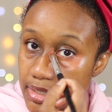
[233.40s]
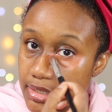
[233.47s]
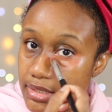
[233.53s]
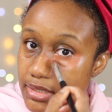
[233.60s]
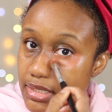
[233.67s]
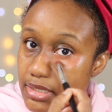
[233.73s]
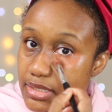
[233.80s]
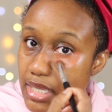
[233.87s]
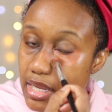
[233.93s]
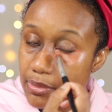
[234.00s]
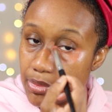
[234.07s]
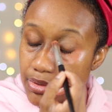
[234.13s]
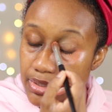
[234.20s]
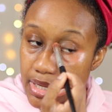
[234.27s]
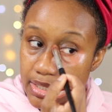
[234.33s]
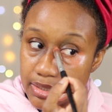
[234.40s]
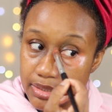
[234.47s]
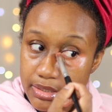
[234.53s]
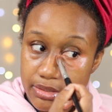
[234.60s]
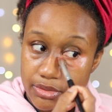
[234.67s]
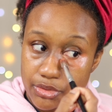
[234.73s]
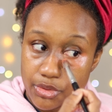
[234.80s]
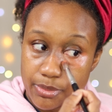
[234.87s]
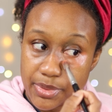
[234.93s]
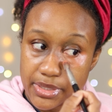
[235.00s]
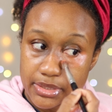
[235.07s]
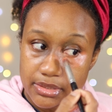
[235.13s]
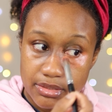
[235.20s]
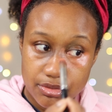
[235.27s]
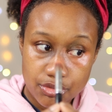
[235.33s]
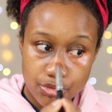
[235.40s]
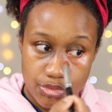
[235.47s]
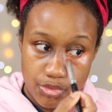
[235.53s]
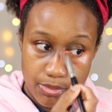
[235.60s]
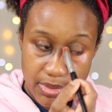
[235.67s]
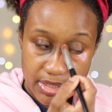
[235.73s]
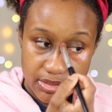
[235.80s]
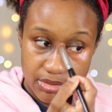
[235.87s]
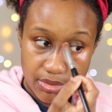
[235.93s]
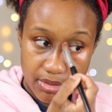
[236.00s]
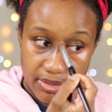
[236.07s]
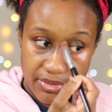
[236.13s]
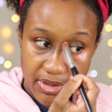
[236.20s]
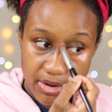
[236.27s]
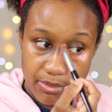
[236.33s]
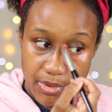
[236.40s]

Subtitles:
since I put a little bit too much on there.